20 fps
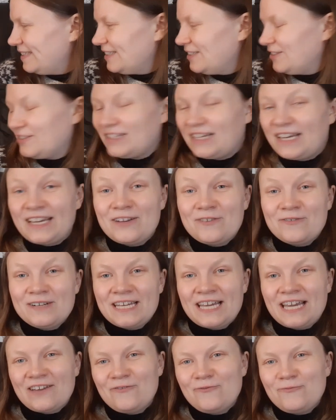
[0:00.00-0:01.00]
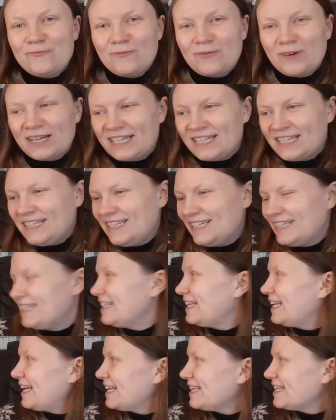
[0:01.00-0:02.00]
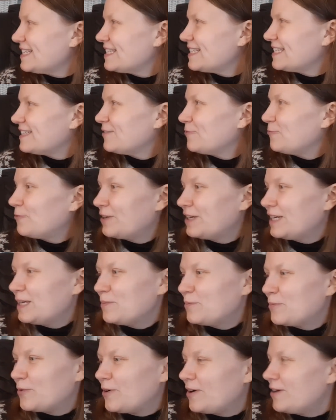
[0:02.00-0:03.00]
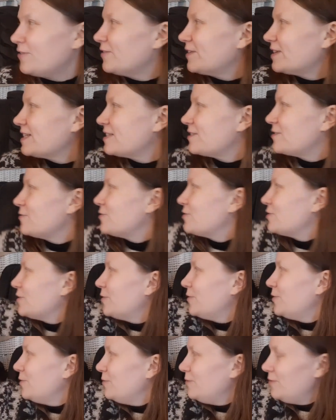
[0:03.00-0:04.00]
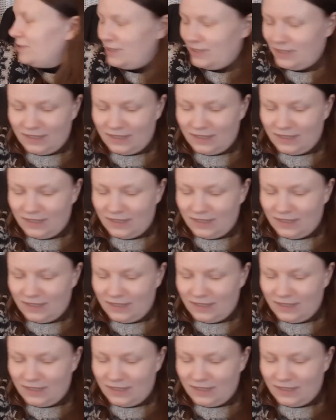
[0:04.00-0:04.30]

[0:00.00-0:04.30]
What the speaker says: Good. I only have one last work in progress to show you,